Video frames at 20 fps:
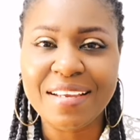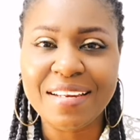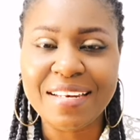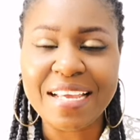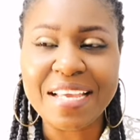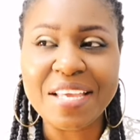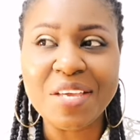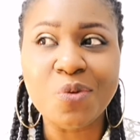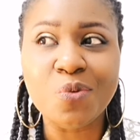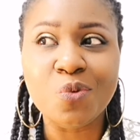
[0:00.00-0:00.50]

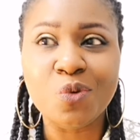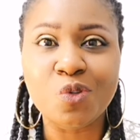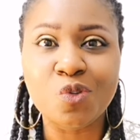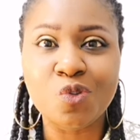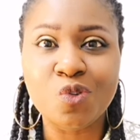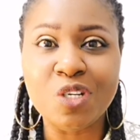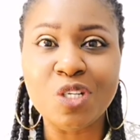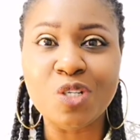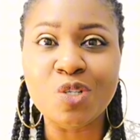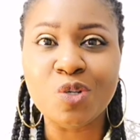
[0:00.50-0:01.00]
that he would
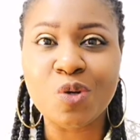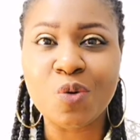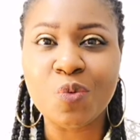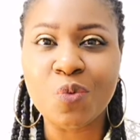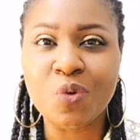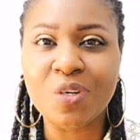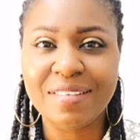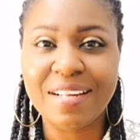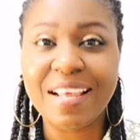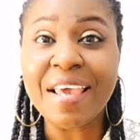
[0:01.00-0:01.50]
treat
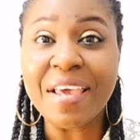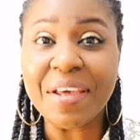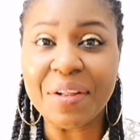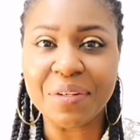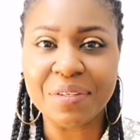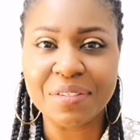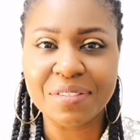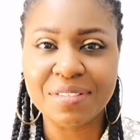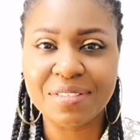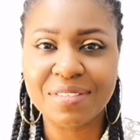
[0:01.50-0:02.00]
someone
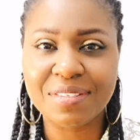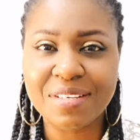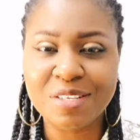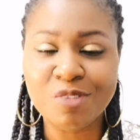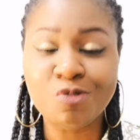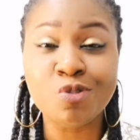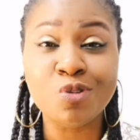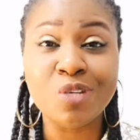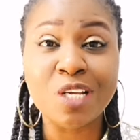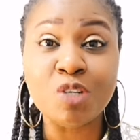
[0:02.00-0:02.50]
else,
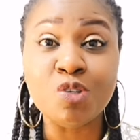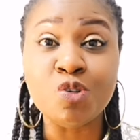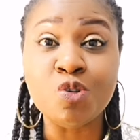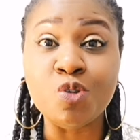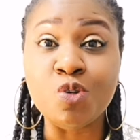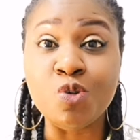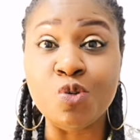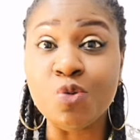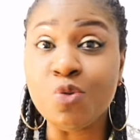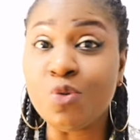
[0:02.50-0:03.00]
so that
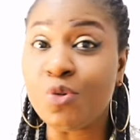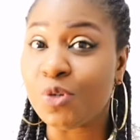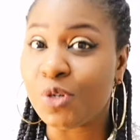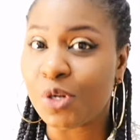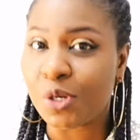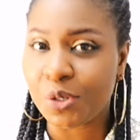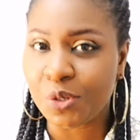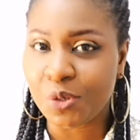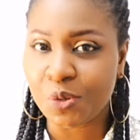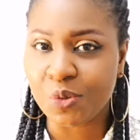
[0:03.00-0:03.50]
you do
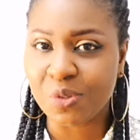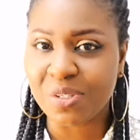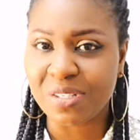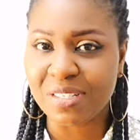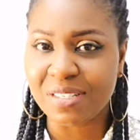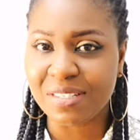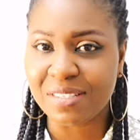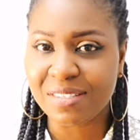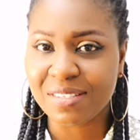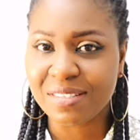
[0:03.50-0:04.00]
not
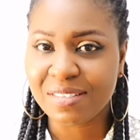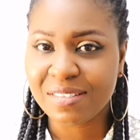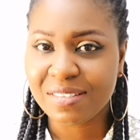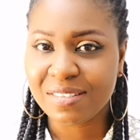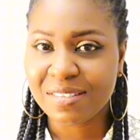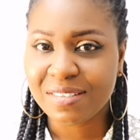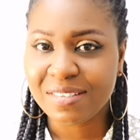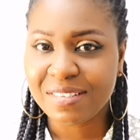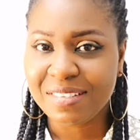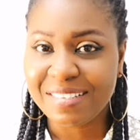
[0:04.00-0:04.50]
notice
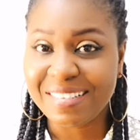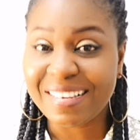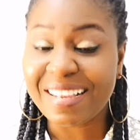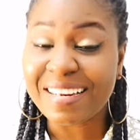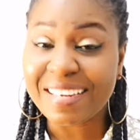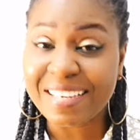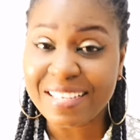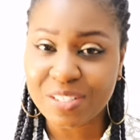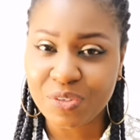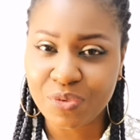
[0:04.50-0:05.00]

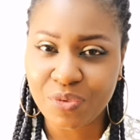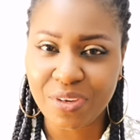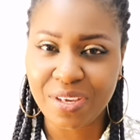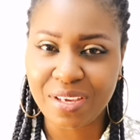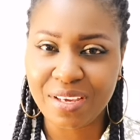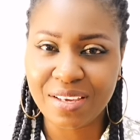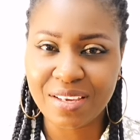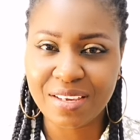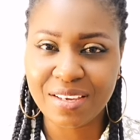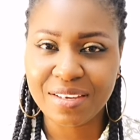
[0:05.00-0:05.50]
that he's
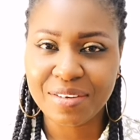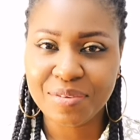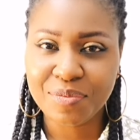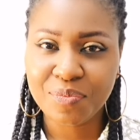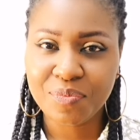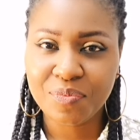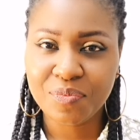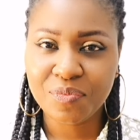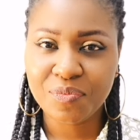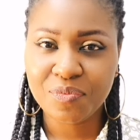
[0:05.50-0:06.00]
fake.
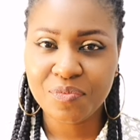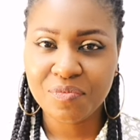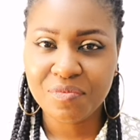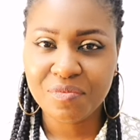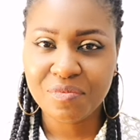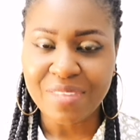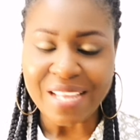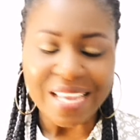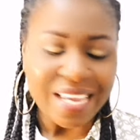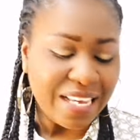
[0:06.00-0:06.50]

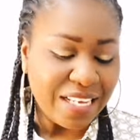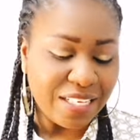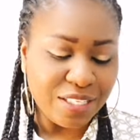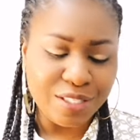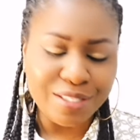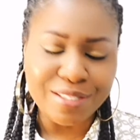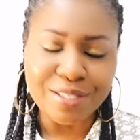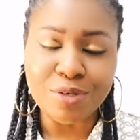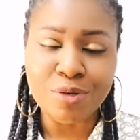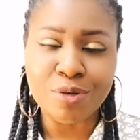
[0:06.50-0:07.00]
He's
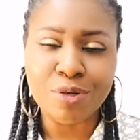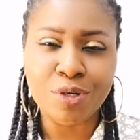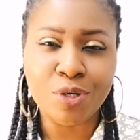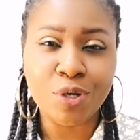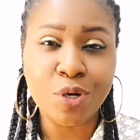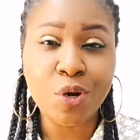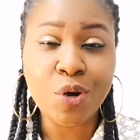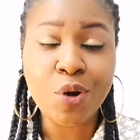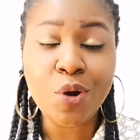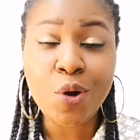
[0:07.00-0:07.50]
still
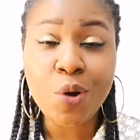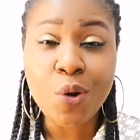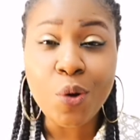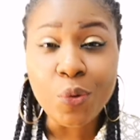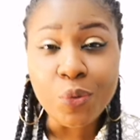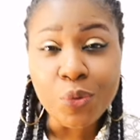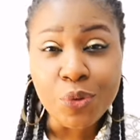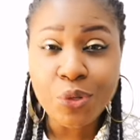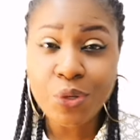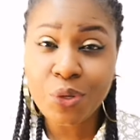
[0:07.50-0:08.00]
gonna
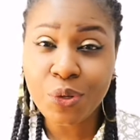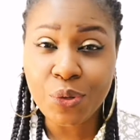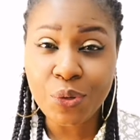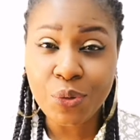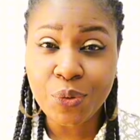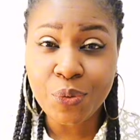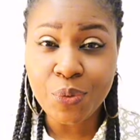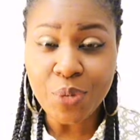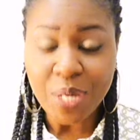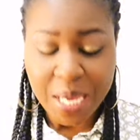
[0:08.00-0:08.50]
call
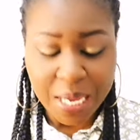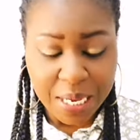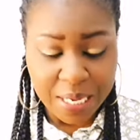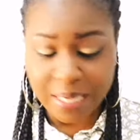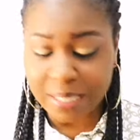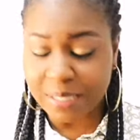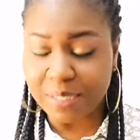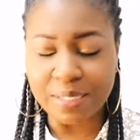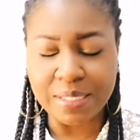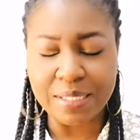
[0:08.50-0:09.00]
you,
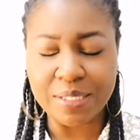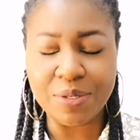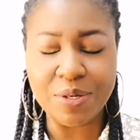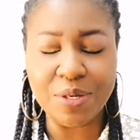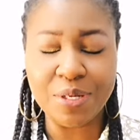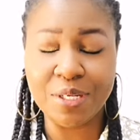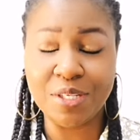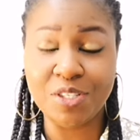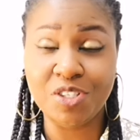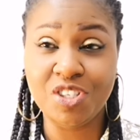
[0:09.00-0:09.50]
he's still
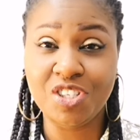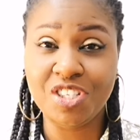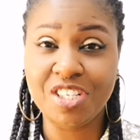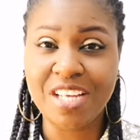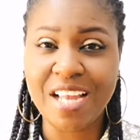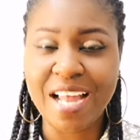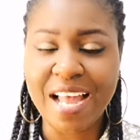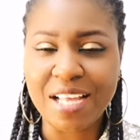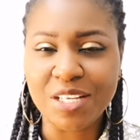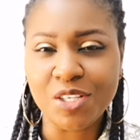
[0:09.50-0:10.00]
gonna
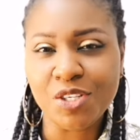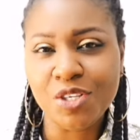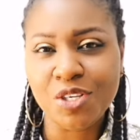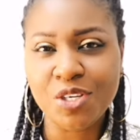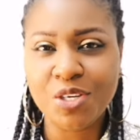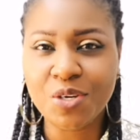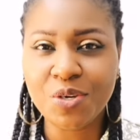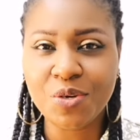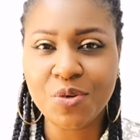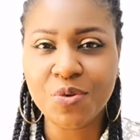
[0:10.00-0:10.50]
chat
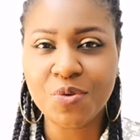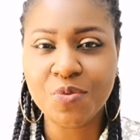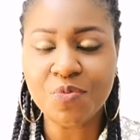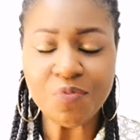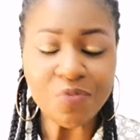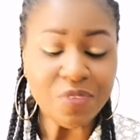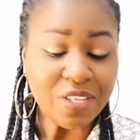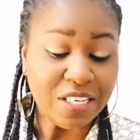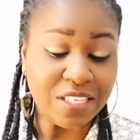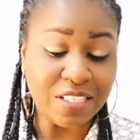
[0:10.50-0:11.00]
you,
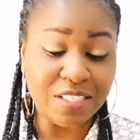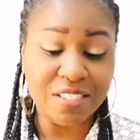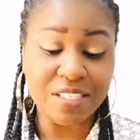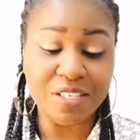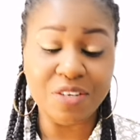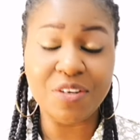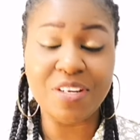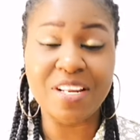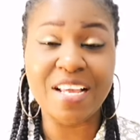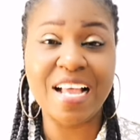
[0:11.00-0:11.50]
he's
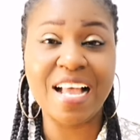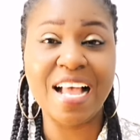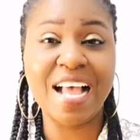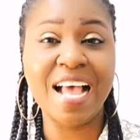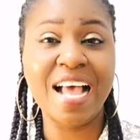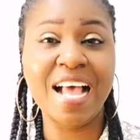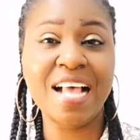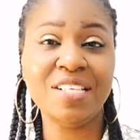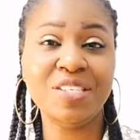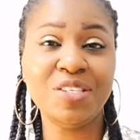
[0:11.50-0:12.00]
still gonna
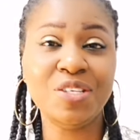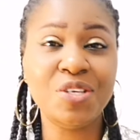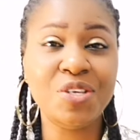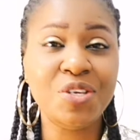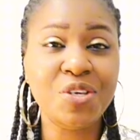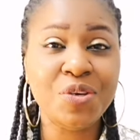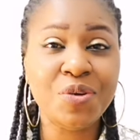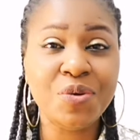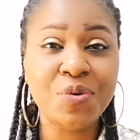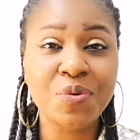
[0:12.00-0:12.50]

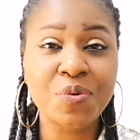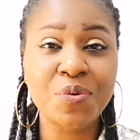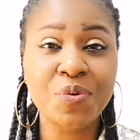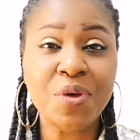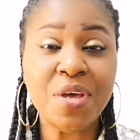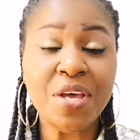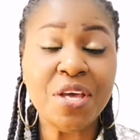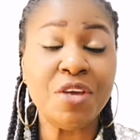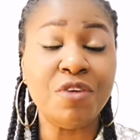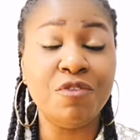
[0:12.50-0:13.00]
ask
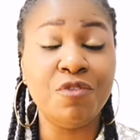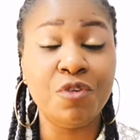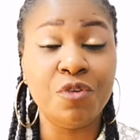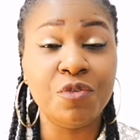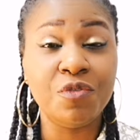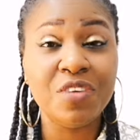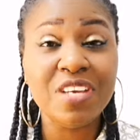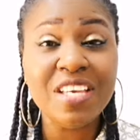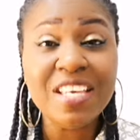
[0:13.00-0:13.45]
you if you've